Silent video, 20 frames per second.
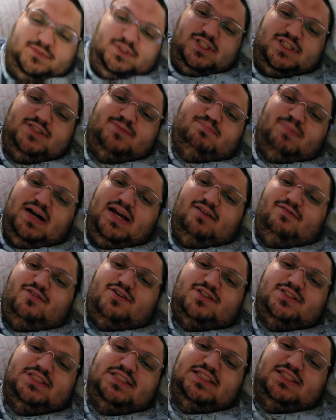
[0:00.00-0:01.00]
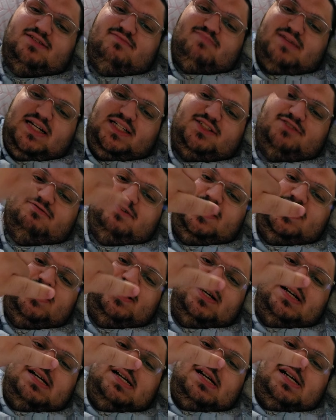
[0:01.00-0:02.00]
Spider-Verse is the best
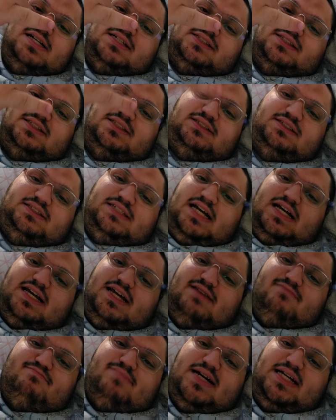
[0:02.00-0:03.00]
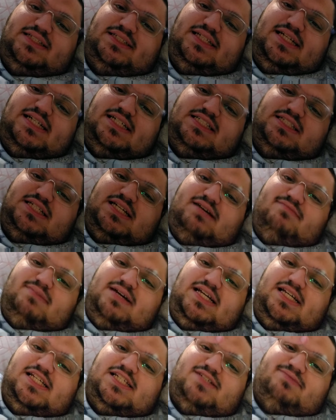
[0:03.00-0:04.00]
one. Second best is
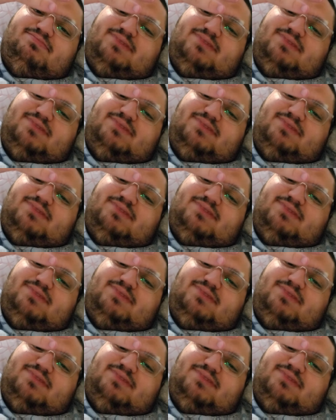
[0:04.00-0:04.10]
Amazing